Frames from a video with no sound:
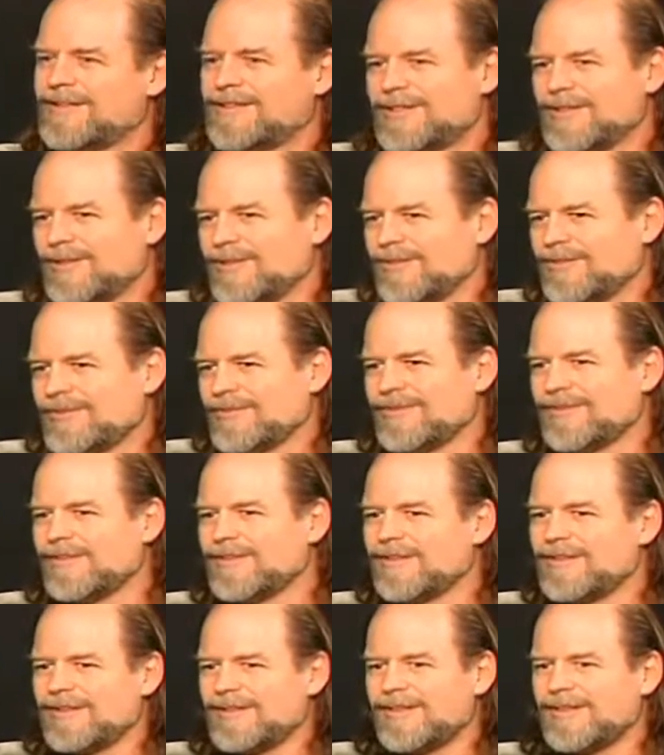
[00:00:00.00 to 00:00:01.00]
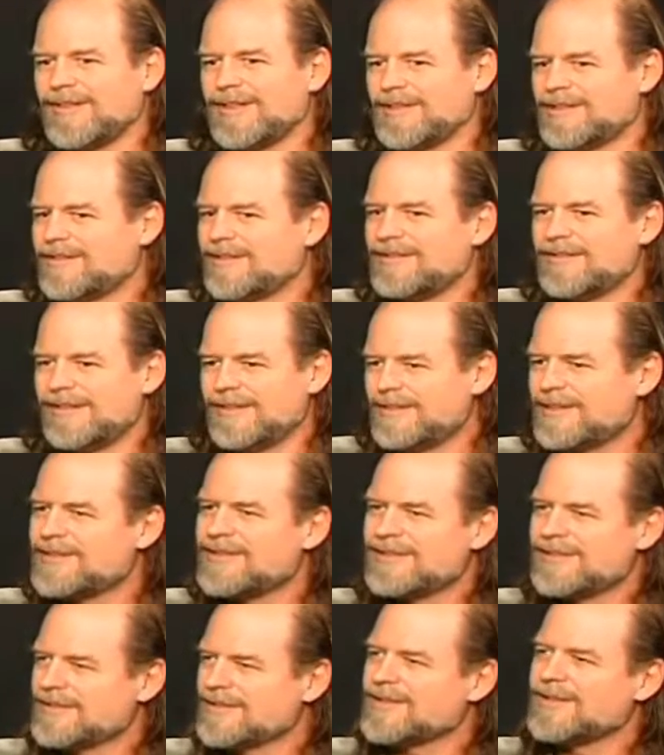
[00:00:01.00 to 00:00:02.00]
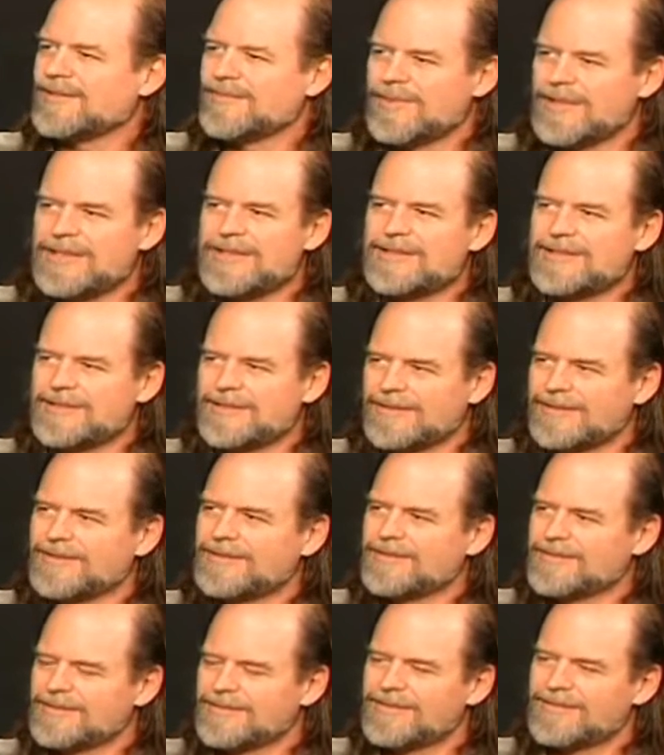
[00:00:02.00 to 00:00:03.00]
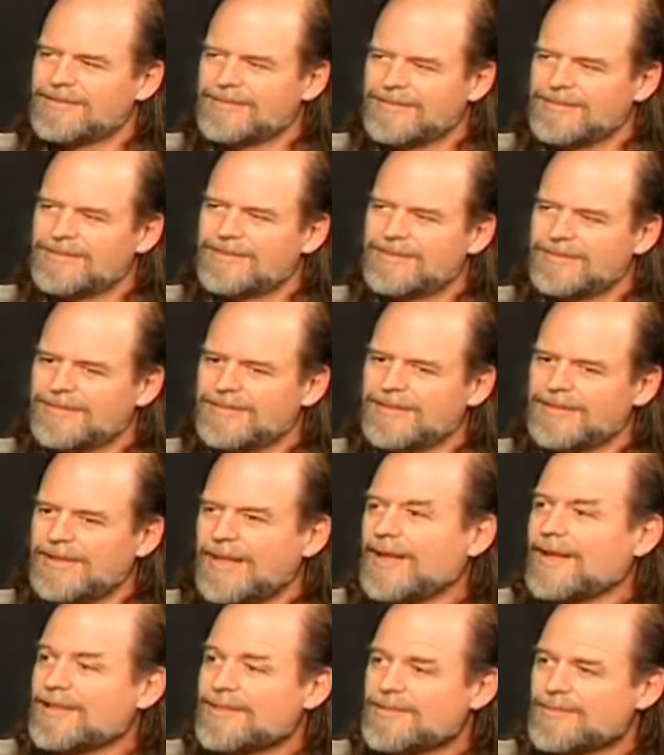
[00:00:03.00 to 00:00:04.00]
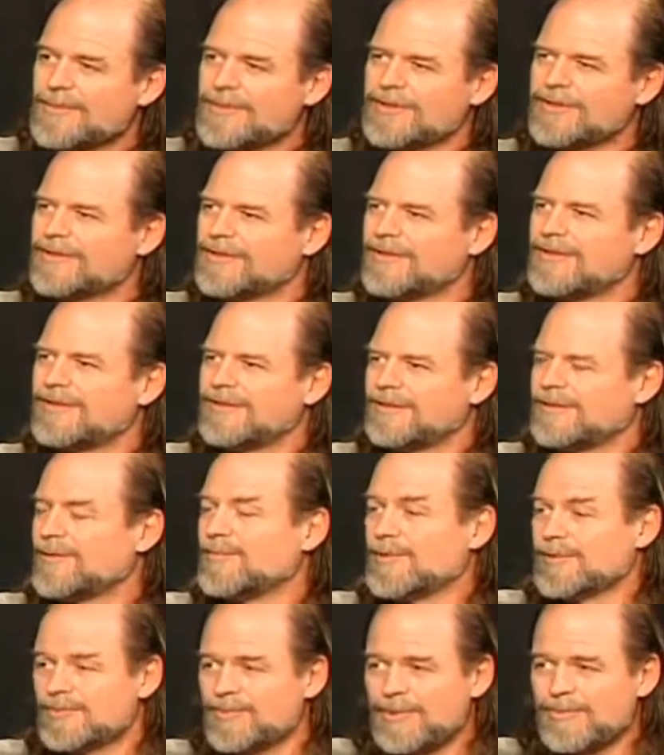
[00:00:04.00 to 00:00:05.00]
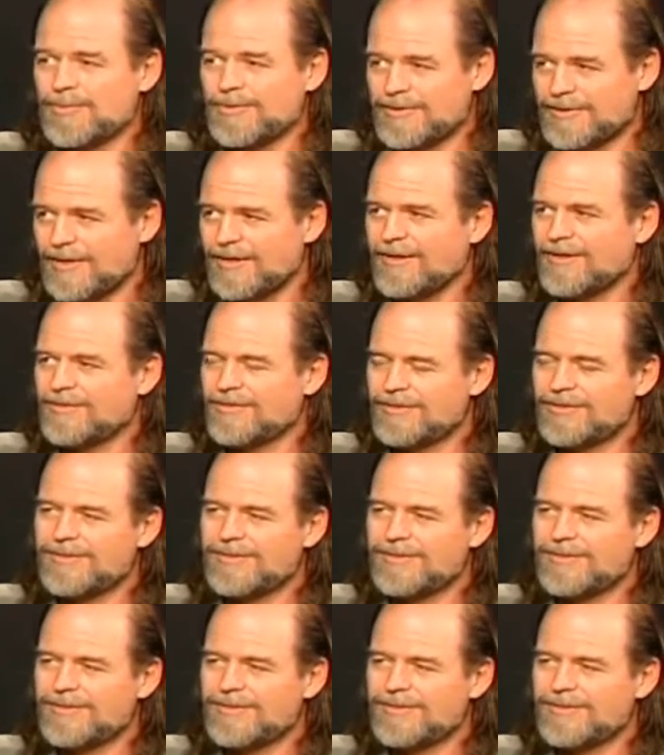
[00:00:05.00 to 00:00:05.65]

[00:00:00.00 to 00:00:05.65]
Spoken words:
So it just is an amazing enhancement to most people's lives.